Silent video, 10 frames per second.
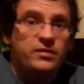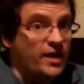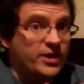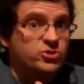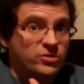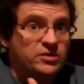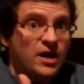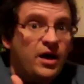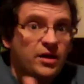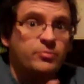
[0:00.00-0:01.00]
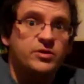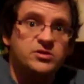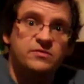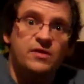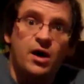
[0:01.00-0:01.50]
They actually died
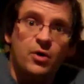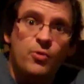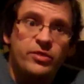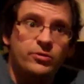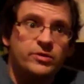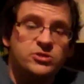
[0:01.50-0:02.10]
because of the hot weather.